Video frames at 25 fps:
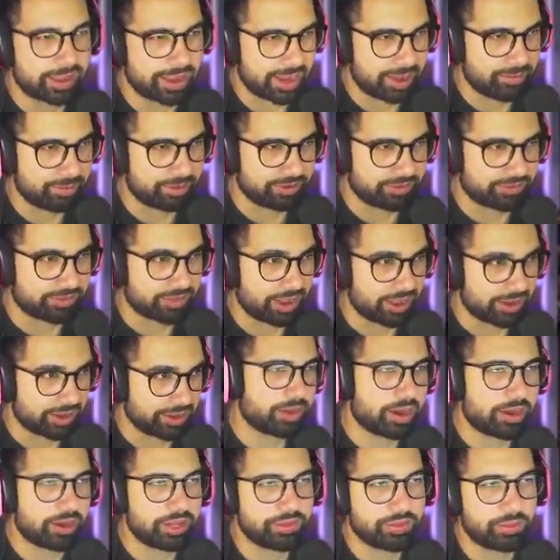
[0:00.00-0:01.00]
I am excited.
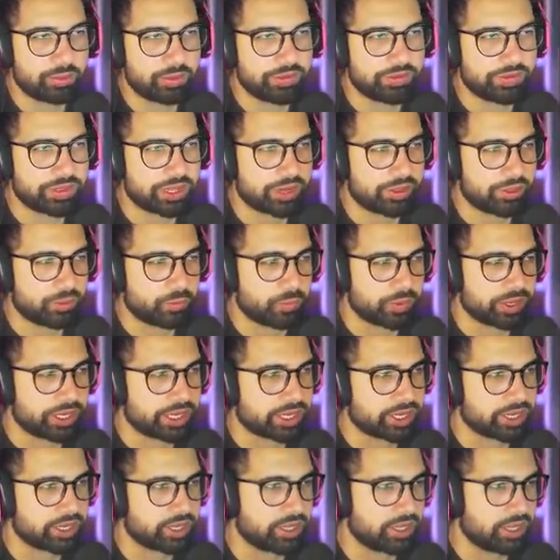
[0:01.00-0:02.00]
Probably towards the end of the
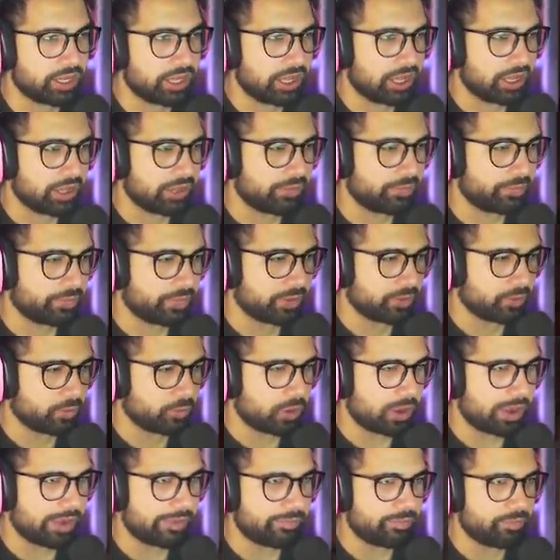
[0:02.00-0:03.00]
week,
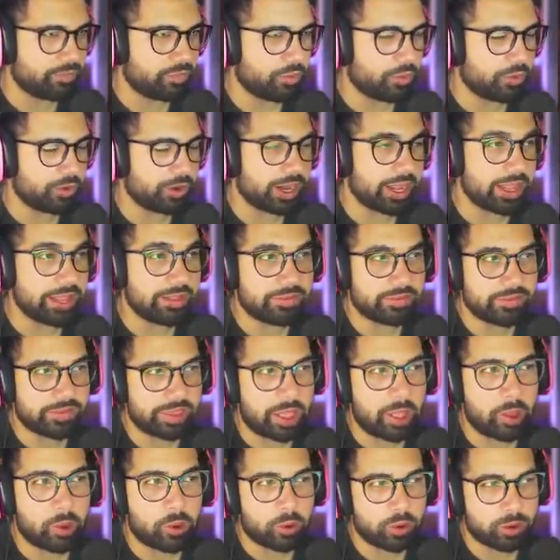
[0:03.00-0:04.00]
we'll have more
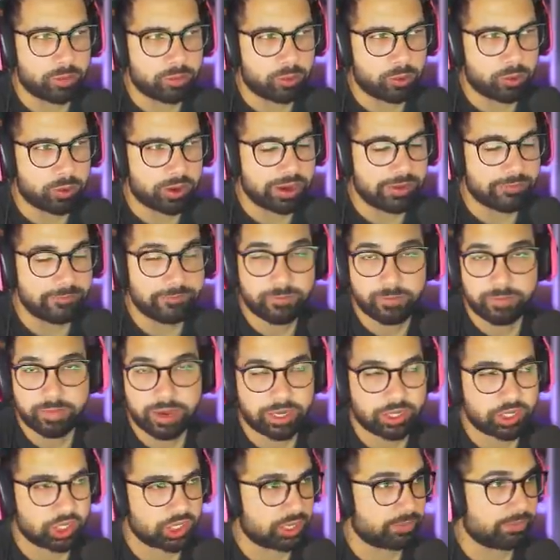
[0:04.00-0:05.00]
intel or more
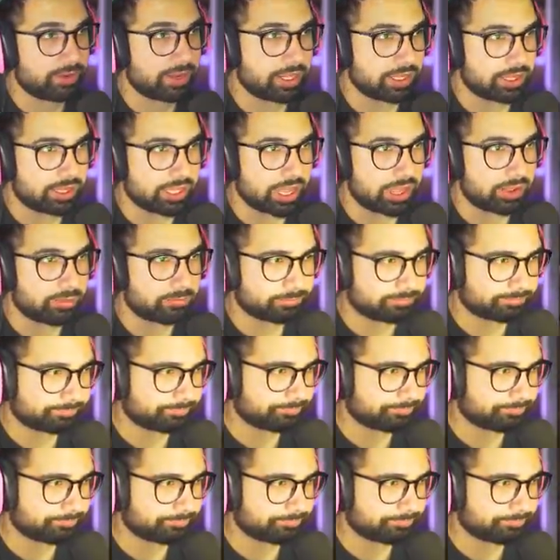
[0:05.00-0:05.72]
information about that.